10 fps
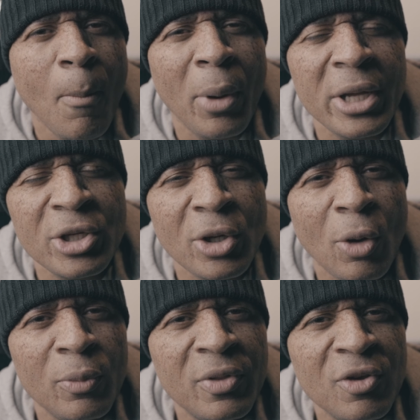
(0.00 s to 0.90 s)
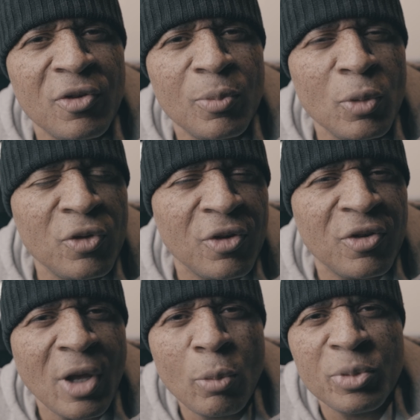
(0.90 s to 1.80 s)
but you know, this will
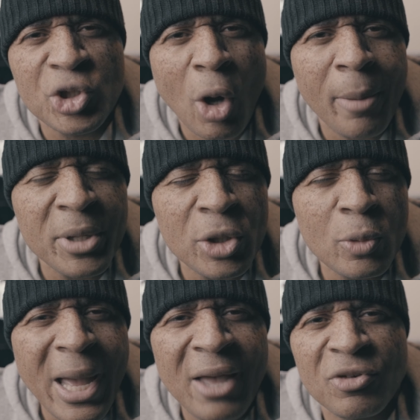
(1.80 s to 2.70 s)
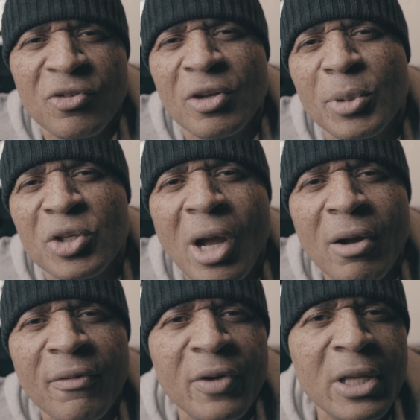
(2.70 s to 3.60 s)
just help sharpen you as a
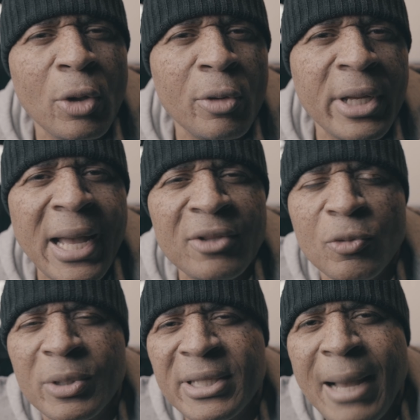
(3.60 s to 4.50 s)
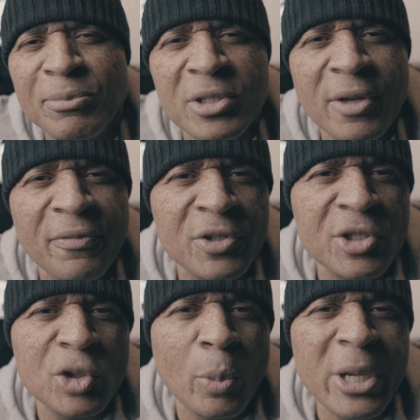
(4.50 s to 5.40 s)
cinematographer in learning how to adapt to different
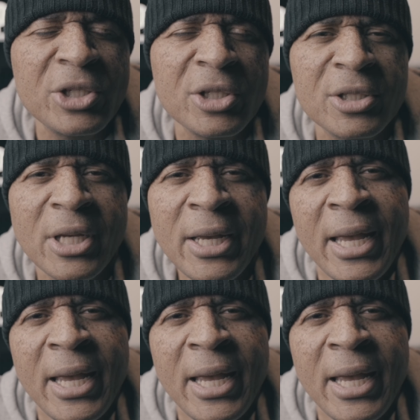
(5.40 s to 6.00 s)
situations.